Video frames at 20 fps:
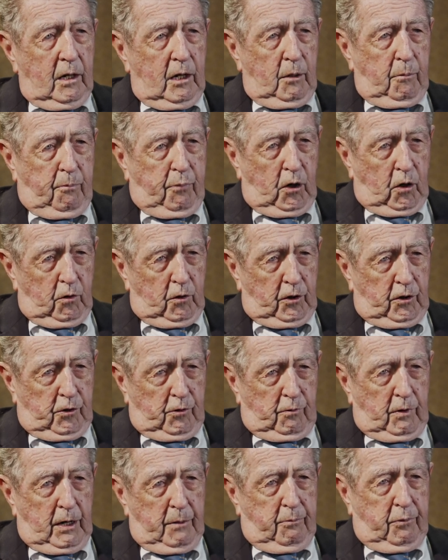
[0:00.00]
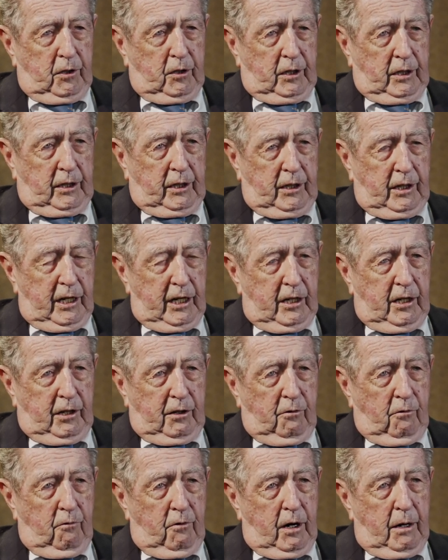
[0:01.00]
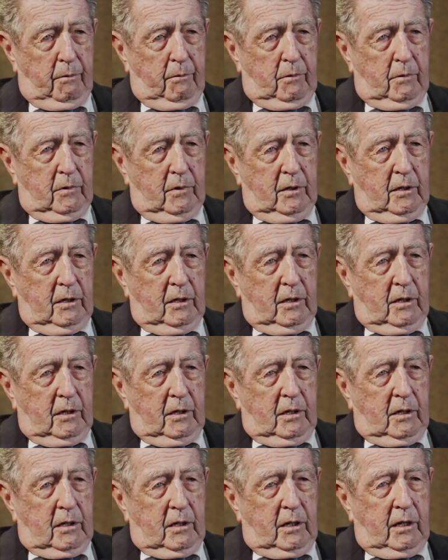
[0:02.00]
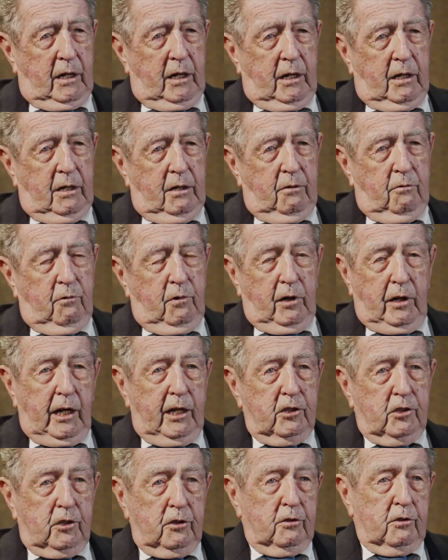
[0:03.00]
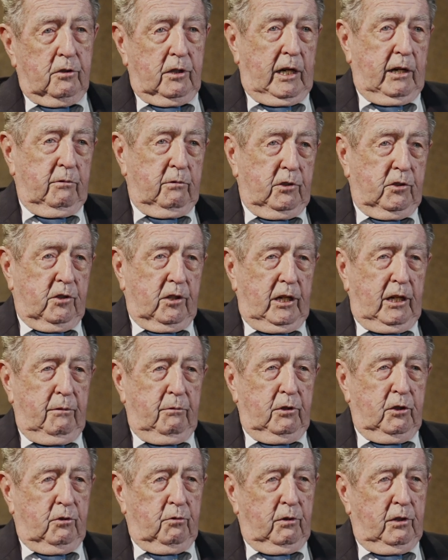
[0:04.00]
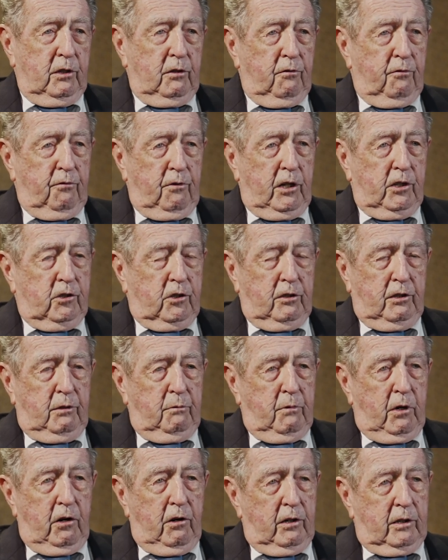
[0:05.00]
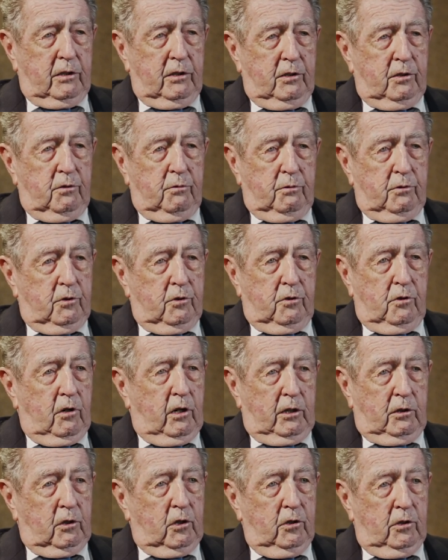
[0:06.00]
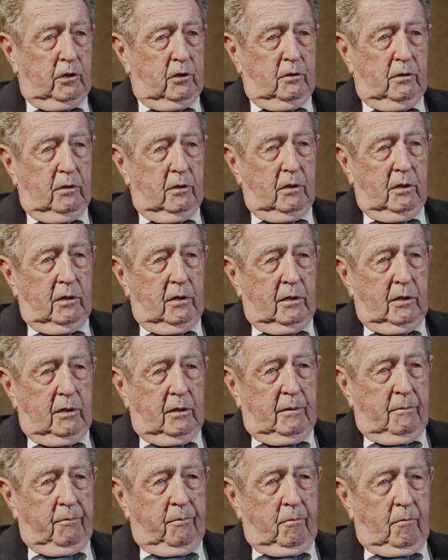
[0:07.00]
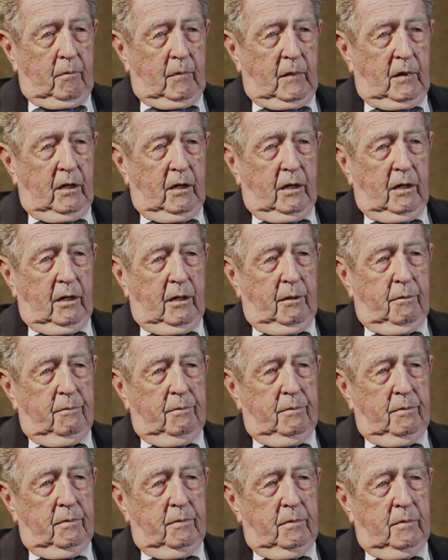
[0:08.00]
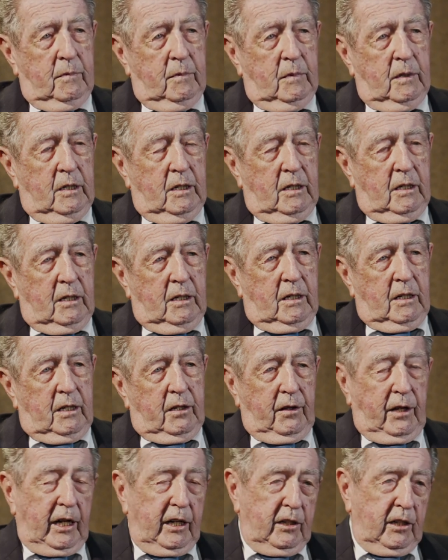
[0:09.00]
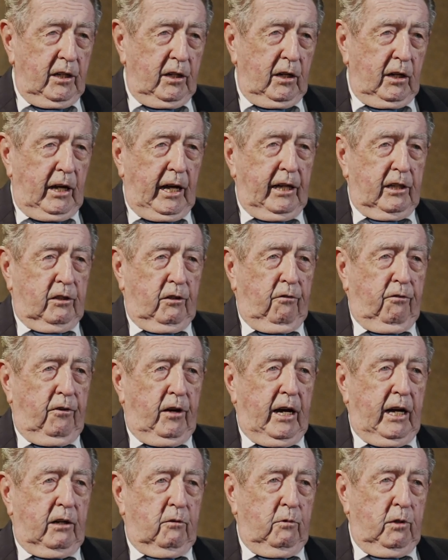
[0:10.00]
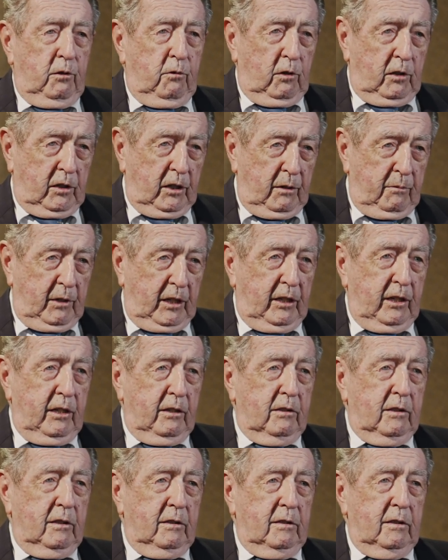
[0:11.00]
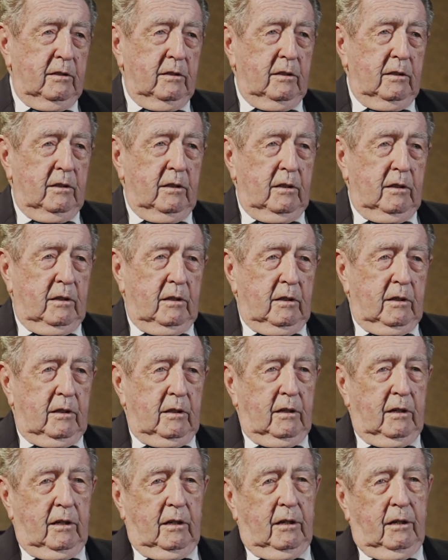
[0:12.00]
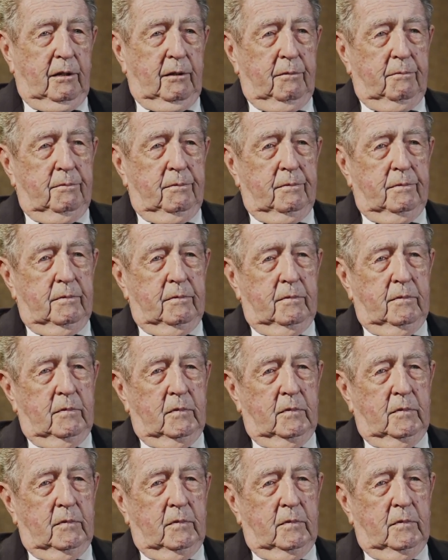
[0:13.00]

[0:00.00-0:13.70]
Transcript: a Polish rep, and a Canadian rep. And relations, I would say, between the French and the Americans was not good. Um, they didn't like the fact we were coming in. Um,